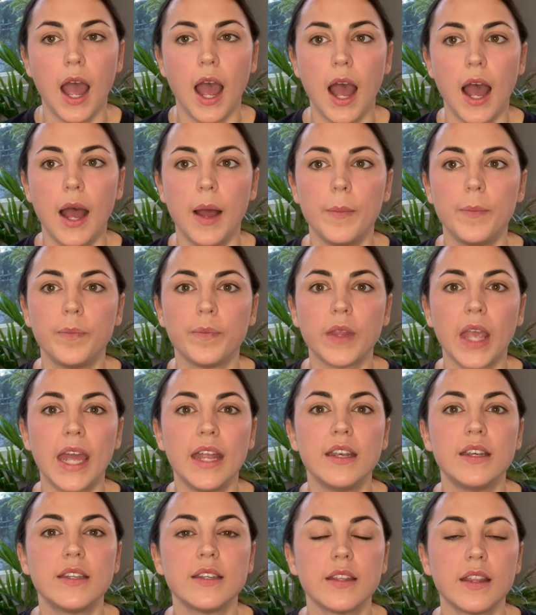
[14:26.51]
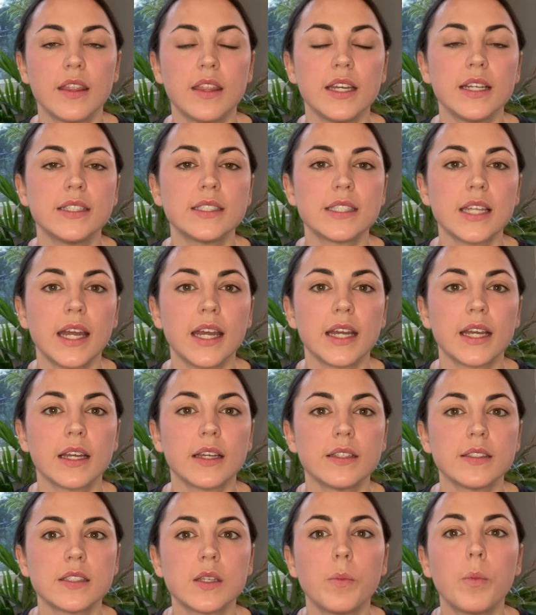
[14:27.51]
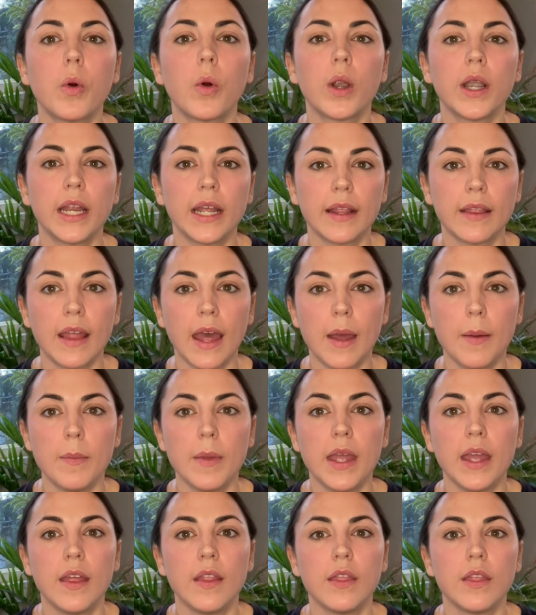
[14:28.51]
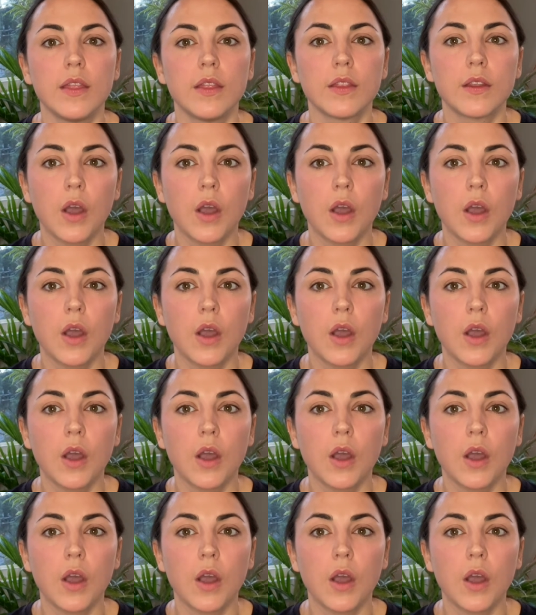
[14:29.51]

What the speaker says: And things like supporting them in